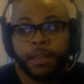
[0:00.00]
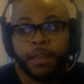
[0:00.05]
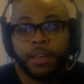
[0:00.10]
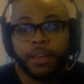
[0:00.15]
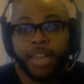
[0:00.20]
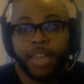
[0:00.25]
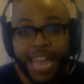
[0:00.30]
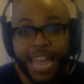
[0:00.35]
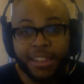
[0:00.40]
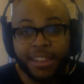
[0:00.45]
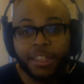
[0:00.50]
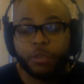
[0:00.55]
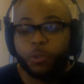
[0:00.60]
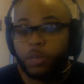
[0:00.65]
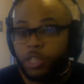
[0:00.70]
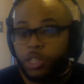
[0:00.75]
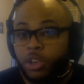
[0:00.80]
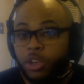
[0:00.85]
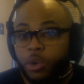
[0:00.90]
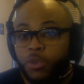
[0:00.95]
Caitlyn
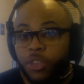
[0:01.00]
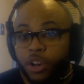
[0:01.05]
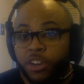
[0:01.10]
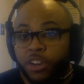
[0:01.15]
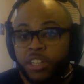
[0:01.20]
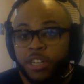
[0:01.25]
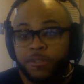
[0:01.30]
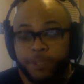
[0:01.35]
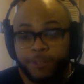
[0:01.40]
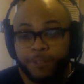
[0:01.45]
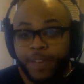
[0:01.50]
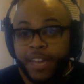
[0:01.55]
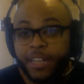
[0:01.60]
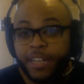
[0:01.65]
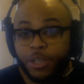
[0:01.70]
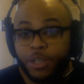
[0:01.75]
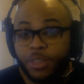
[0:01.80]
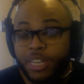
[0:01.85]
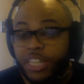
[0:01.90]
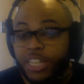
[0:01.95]
was so thirsty for
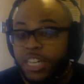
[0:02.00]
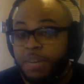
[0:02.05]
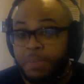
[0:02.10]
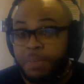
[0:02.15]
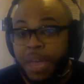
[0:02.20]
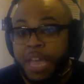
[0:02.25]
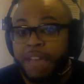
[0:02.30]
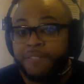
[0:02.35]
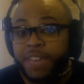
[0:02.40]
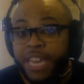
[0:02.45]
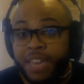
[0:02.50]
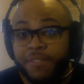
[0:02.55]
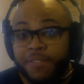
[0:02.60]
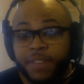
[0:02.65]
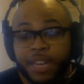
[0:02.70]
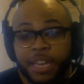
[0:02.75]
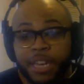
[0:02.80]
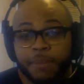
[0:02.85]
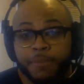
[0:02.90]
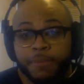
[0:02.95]
Faisal that she may have
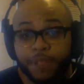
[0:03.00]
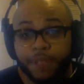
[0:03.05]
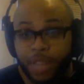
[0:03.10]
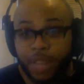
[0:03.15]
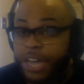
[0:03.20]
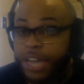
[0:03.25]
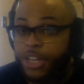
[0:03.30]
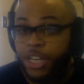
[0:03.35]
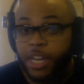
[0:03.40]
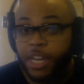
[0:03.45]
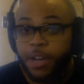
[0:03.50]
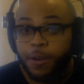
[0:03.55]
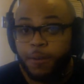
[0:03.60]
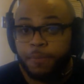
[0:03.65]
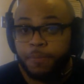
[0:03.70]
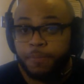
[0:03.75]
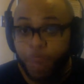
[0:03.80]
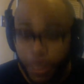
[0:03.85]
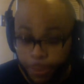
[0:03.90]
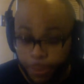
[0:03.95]
given him fellatio.
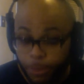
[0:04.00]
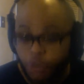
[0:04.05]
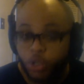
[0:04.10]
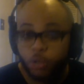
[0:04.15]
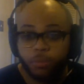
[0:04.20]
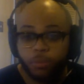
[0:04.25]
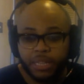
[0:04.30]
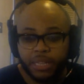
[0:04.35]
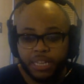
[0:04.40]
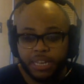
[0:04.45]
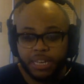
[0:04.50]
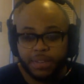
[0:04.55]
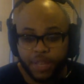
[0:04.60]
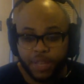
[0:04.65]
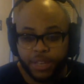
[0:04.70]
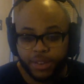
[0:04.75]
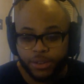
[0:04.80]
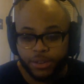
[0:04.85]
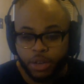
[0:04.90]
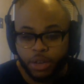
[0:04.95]
People do believe
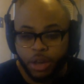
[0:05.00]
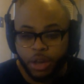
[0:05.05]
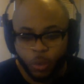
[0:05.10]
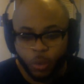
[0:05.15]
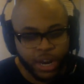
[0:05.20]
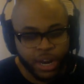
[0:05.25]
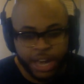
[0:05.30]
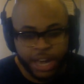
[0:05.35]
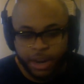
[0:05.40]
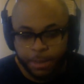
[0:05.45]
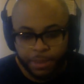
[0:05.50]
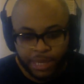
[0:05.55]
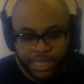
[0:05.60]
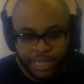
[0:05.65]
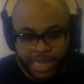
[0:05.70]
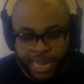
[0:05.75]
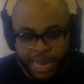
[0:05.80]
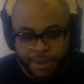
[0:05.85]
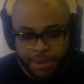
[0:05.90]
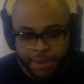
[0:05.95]
this
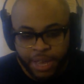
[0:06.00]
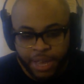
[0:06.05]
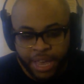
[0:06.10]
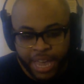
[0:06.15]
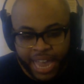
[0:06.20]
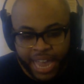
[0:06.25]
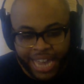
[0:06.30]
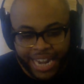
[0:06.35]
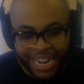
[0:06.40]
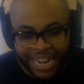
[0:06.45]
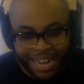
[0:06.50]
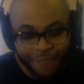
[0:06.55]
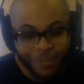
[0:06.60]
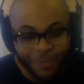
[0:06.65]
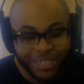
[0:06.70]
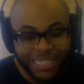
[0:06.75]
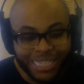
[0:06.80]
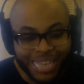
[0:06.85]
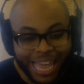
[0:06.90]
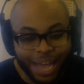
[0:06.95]
100%. And it
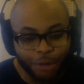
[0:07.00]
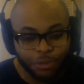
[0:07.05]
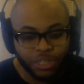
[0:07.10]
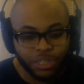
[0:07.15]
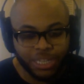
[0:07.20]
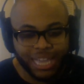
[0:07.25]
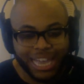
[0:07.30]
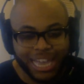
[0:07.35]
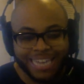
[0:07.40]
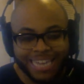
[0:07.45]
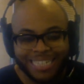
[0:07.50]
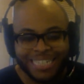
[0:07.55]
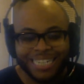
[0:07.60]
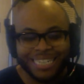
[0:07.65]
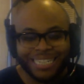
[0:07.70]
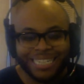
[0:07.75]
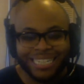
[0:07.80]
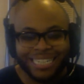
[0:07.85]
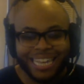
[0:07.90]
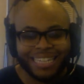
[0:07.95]
even sounds like she
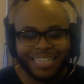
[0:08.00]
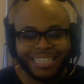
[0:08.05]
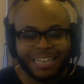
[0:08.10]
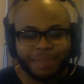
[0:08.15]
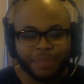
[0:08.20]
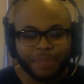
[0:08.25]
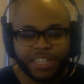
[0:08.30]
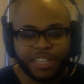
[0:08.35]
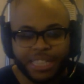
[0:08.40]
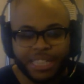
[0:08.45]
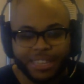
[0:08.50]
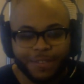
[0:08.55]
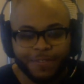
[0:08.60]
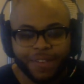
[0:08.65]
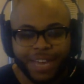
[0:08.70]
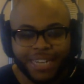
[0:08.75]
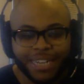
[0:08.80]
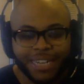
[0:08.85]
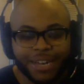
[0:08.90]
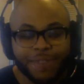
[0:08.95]
said something to the
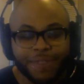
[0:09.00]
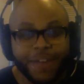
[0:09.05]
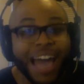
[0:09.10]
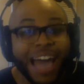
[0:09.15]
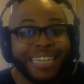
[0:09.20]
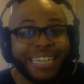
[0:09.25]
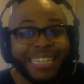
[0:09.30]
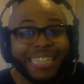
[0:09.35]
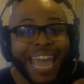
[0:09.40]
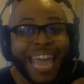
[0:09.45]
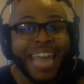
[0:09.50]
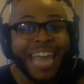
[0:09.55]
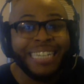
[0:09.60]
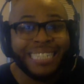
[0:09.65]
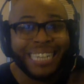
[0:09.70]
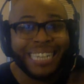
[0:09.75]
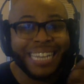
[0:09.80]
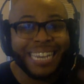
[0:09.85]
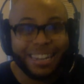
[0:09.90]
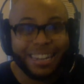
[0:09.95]
effect of, I
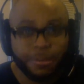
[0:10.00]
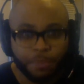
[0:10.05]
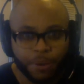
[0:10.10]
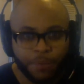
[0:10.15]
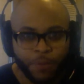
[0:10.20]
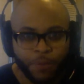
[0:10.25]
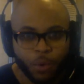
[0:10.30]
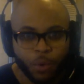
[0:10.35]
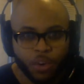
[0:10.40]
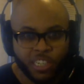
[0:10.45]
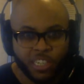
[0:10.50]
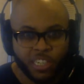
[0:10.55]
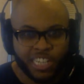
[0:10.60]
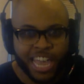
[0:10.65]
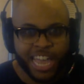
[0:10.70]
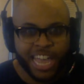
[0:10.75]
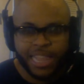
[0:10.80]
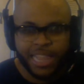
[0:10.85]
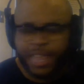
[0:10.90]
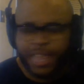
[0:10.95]
tasted it before to
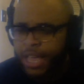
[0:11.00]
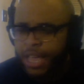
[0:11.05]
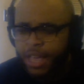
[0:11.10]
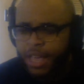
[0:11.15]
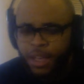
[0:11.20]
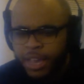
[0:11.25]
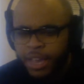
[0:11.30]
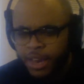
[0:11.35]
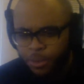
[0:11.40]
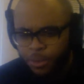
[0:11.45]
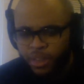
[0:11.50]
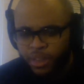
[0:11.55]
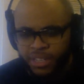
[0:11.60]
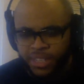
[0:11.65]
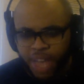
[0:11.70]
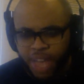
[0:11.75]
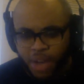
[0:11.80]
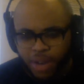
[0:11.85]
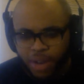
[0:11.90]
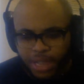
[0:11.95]
Haley. It really
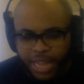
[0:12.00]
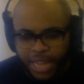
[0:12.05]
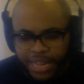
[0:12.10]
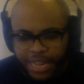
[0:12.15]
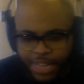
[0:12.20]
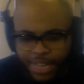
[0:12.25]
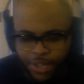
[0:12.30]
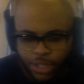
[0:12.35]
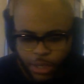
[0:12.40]
sounded like that.